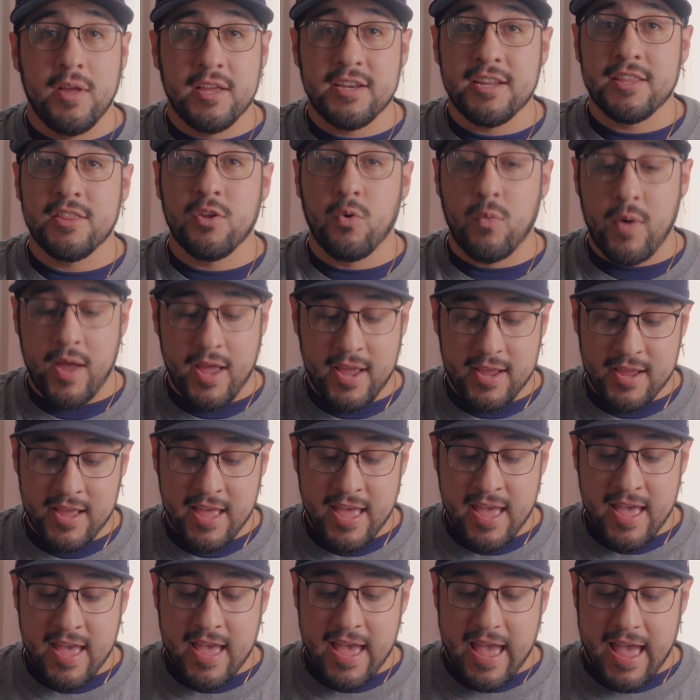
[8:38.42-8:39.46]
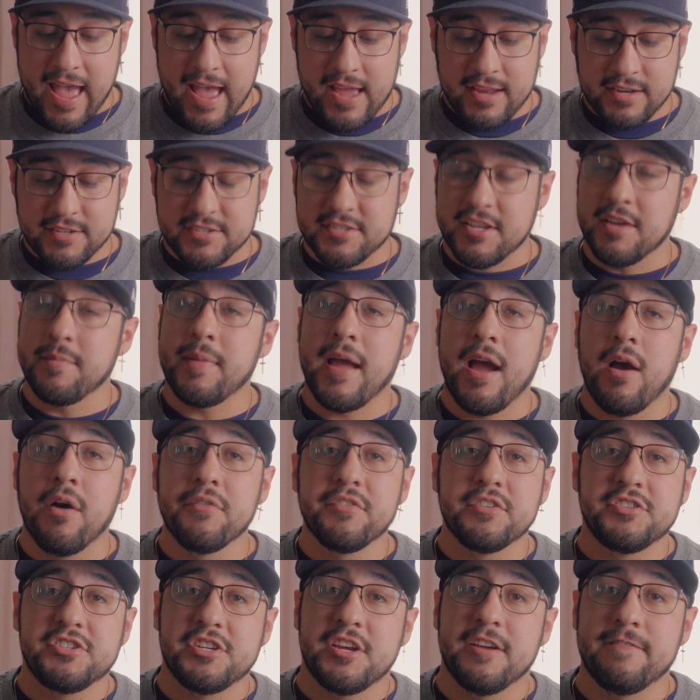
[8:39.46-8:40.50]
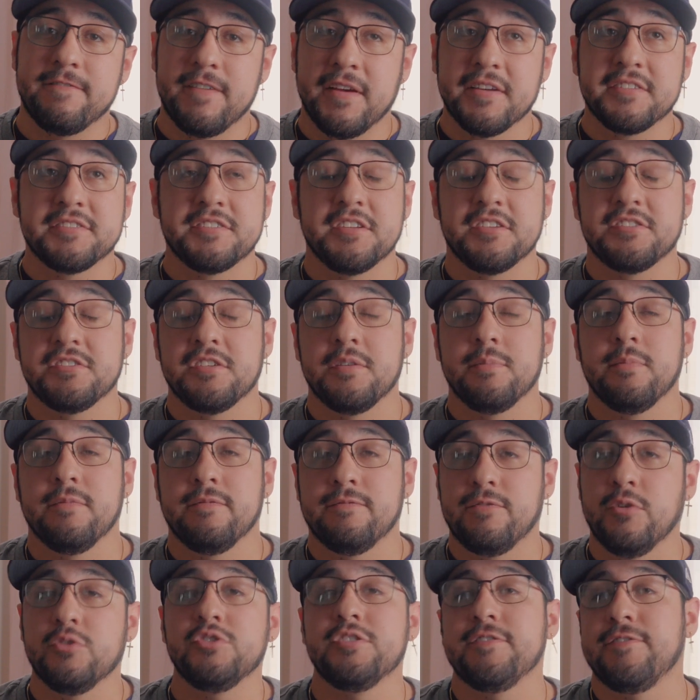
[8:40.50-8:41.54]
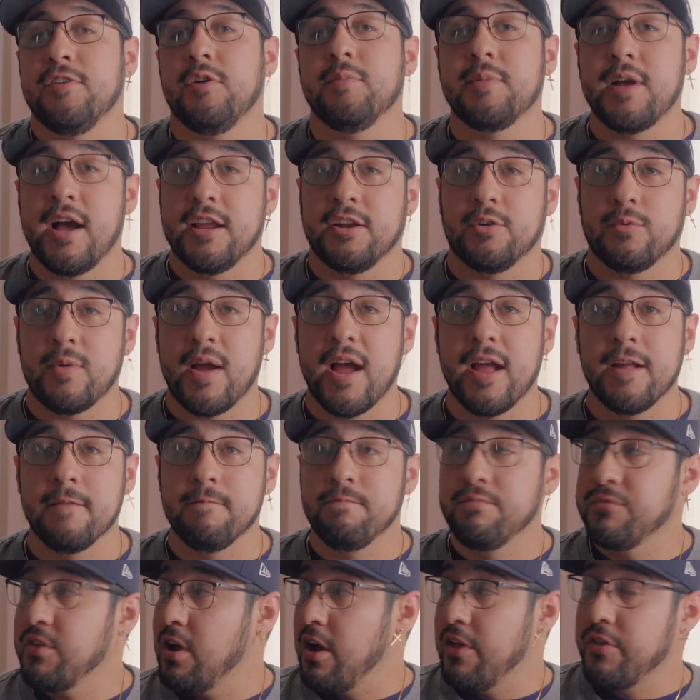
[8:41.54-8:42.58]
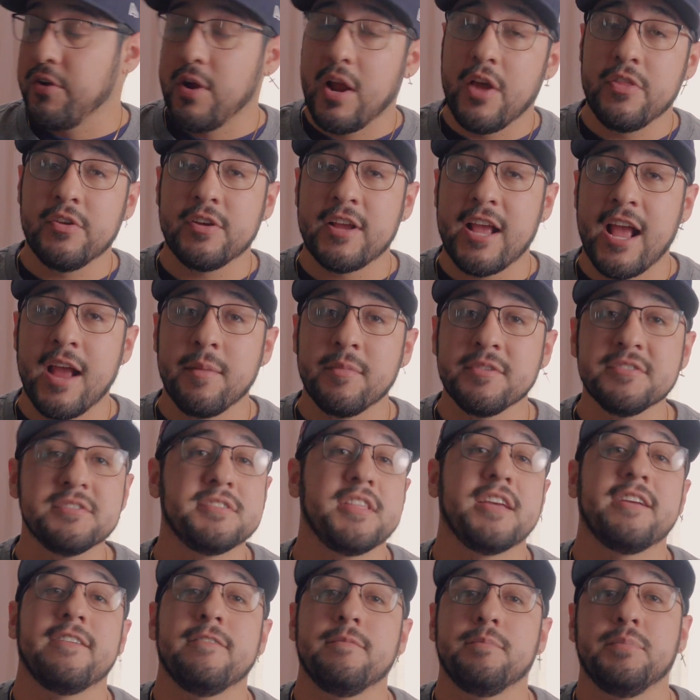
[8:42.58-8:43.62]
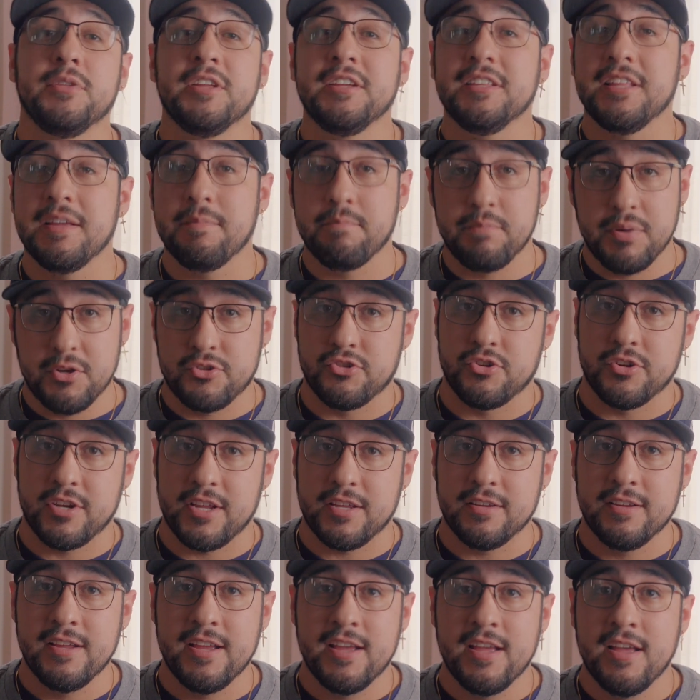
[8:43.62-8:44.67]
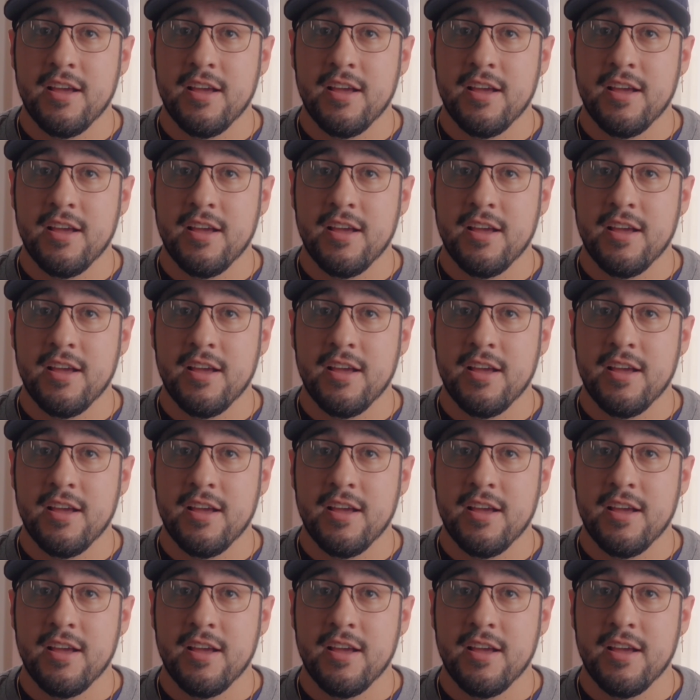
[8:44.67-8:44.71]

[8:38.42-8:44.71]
and in the way. And somehow on the GFX system, Fujifilm got it right. Now on their other cameras, they completely butchered it.